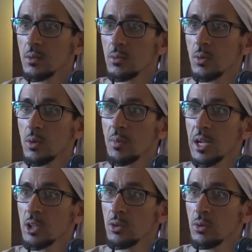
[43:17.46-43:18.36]
To
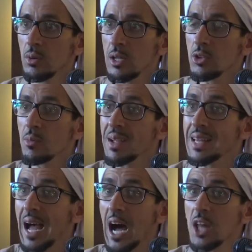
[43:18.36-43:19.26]
remind you and
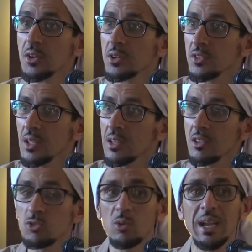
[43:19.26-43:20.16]
remind others. It
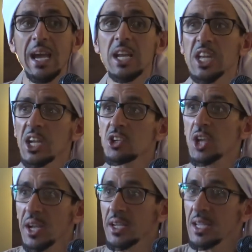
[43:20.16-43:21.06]
is to carrying a
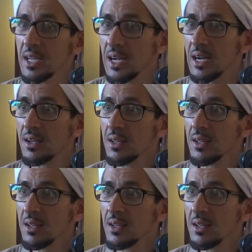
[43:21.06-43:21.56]
sha'ira.